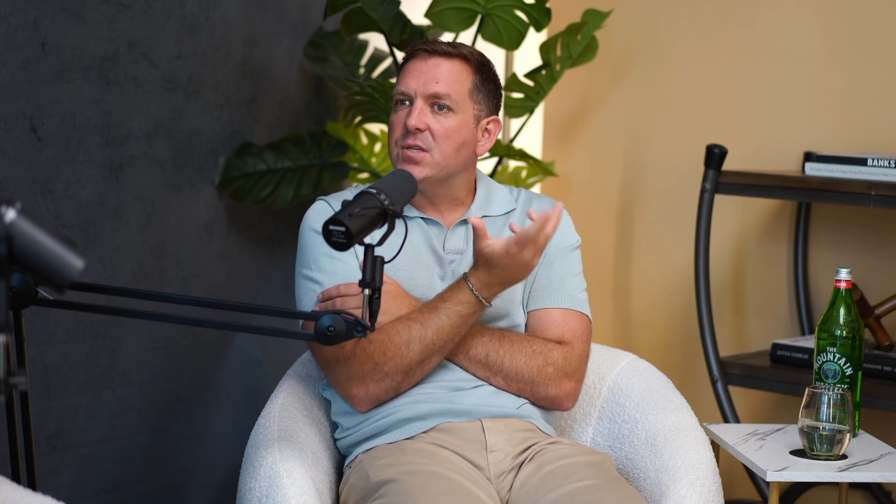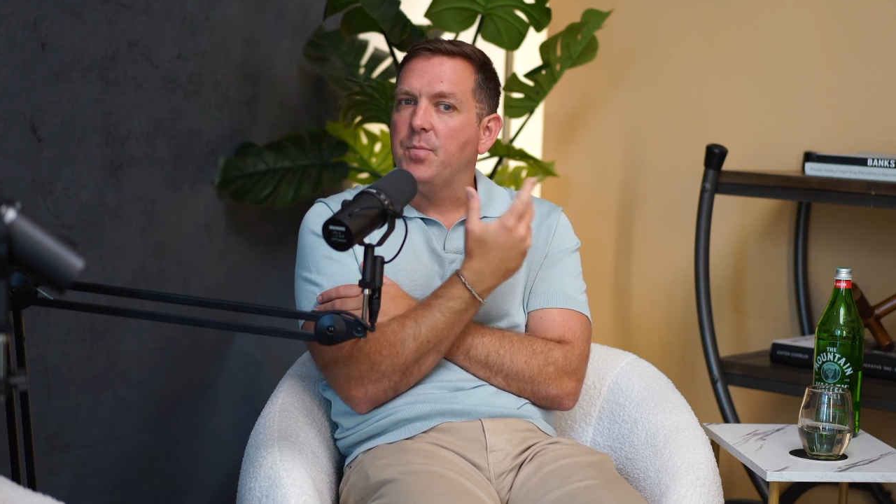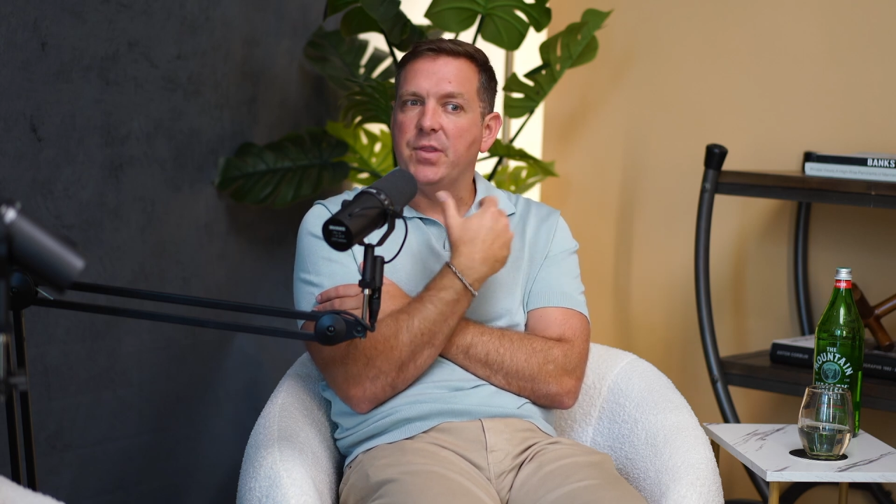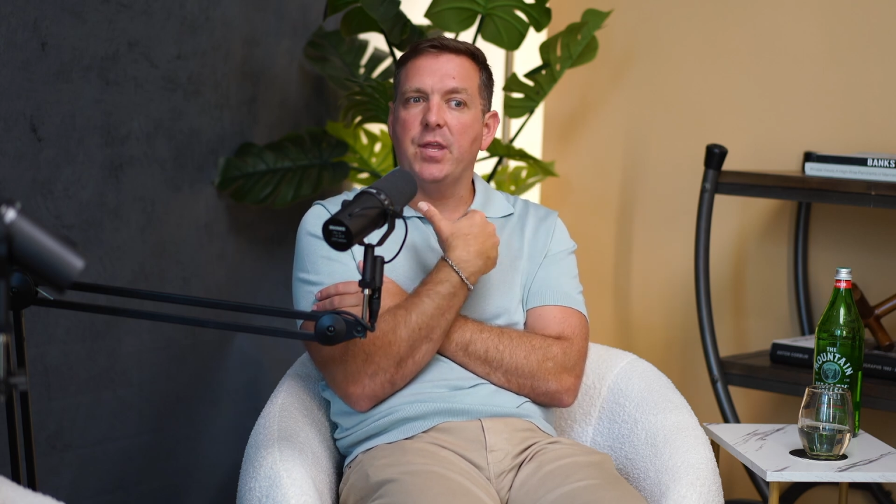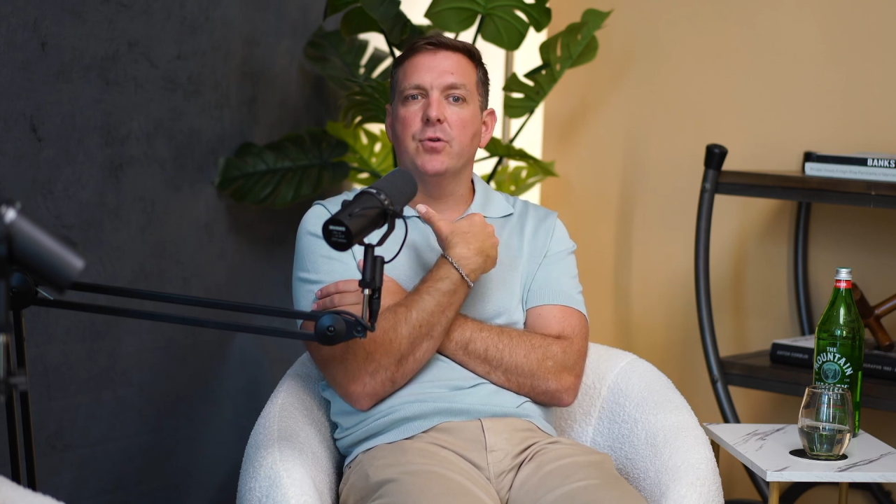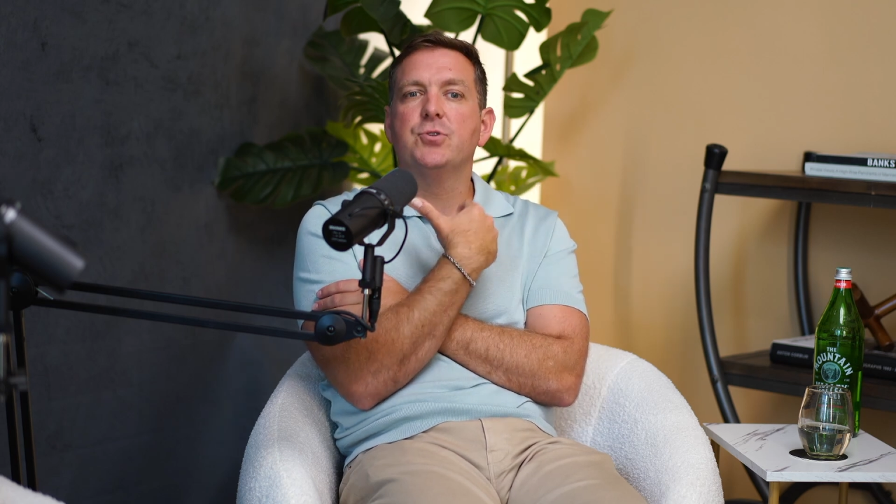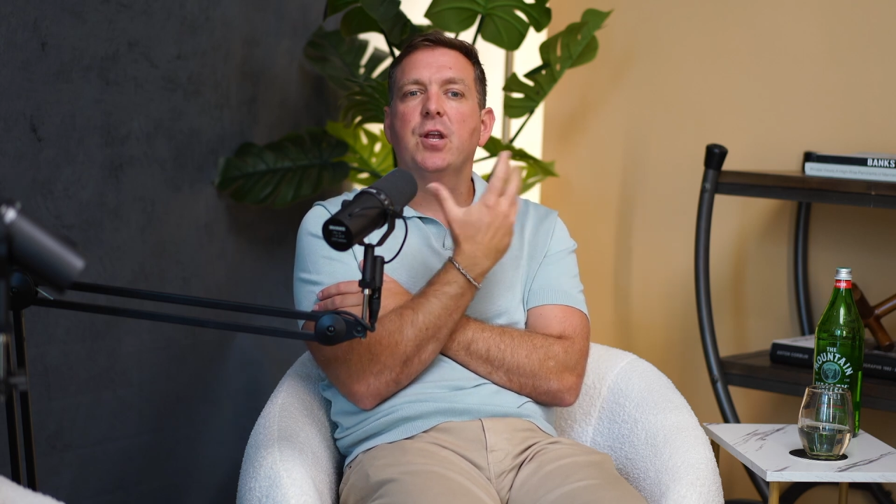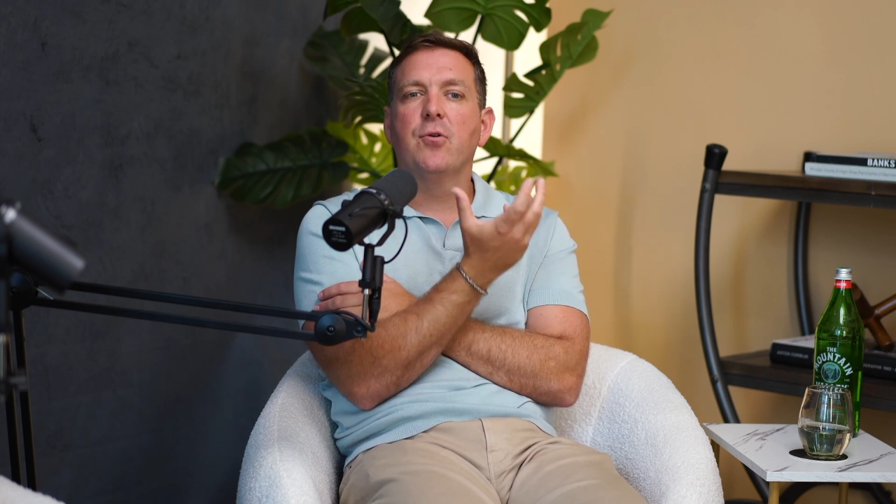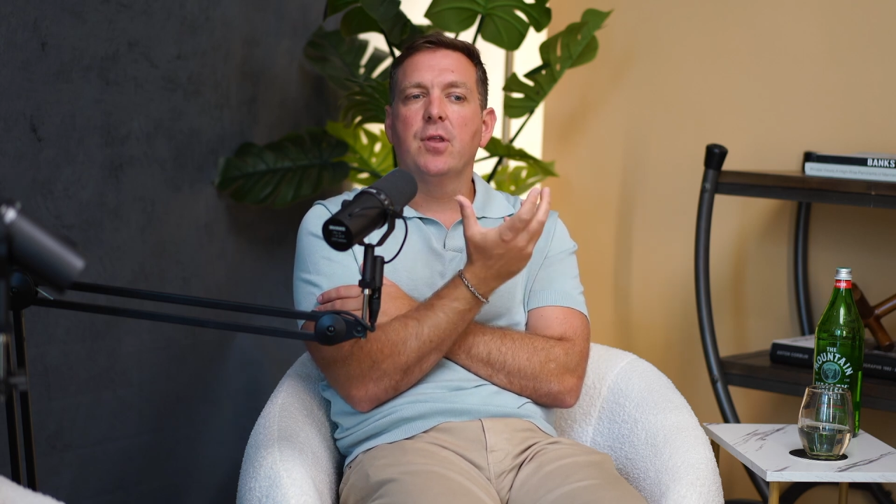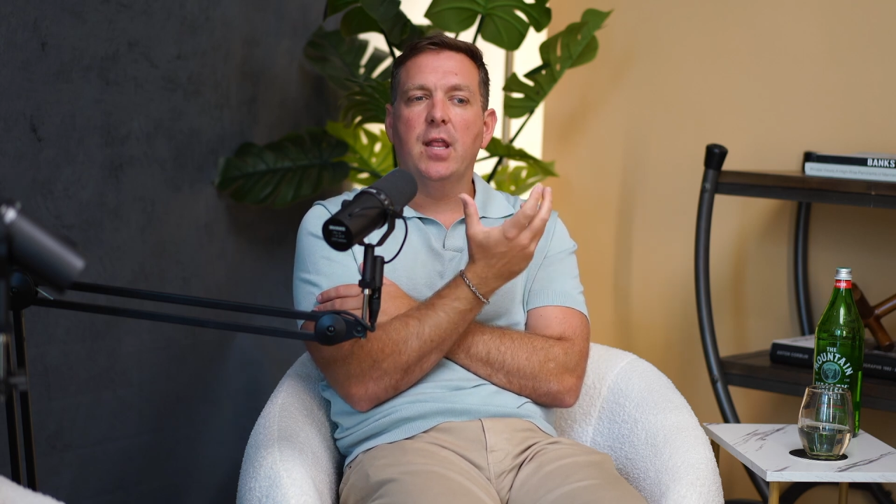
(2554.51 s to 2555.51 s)
but that are
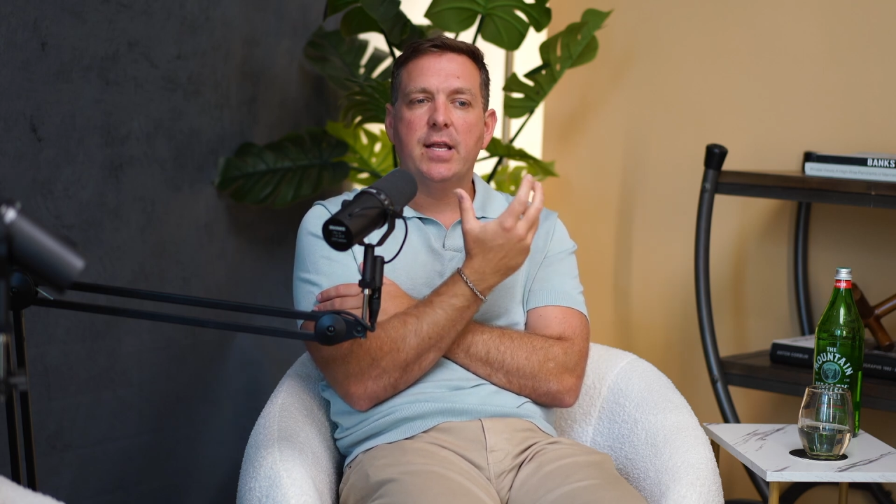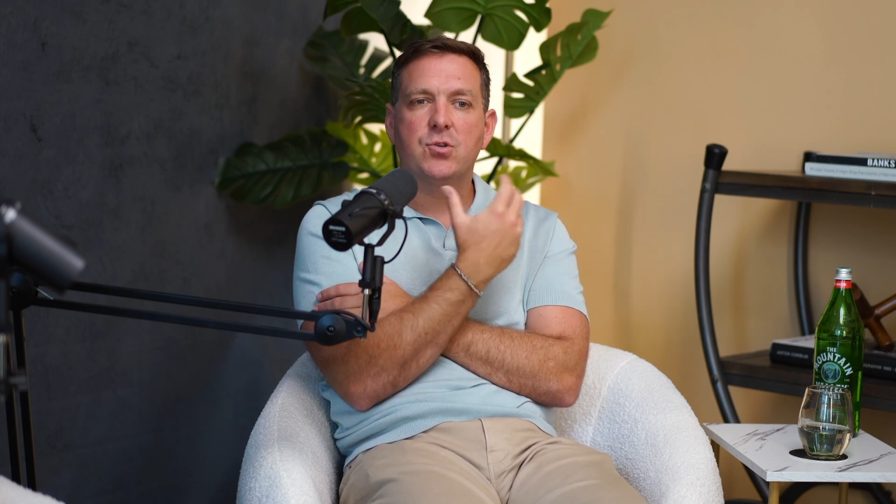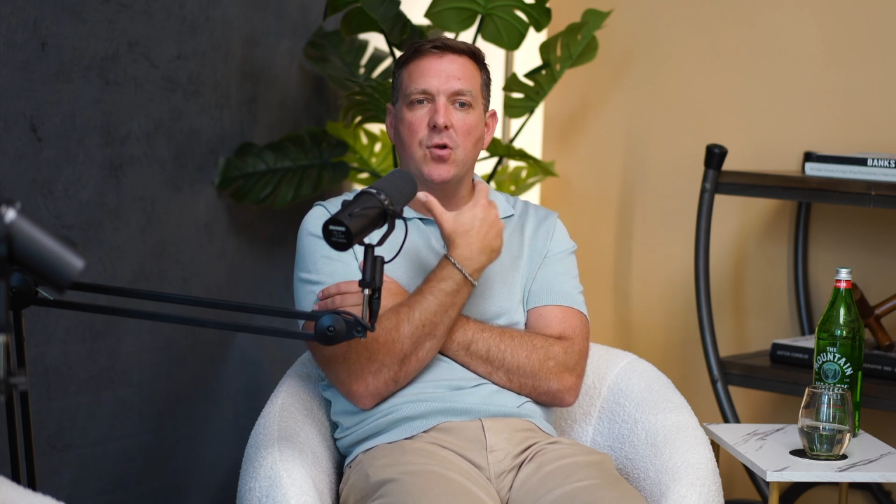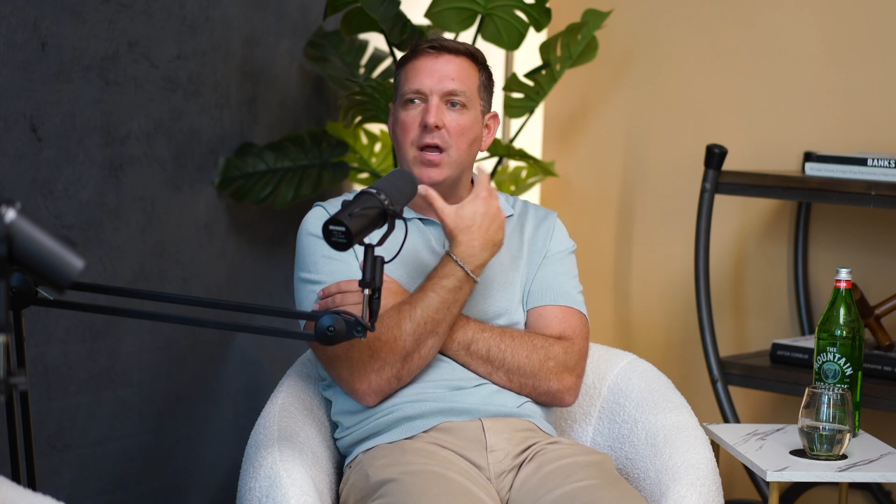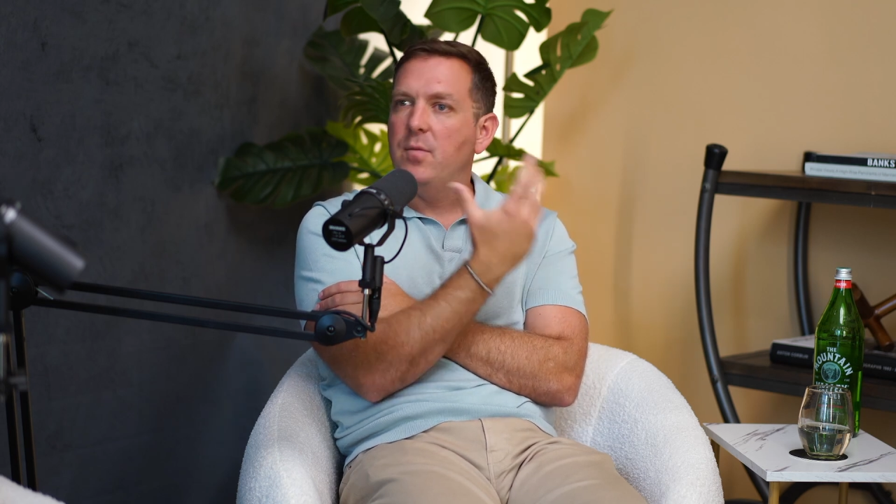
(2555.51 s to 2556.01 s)
generally like trying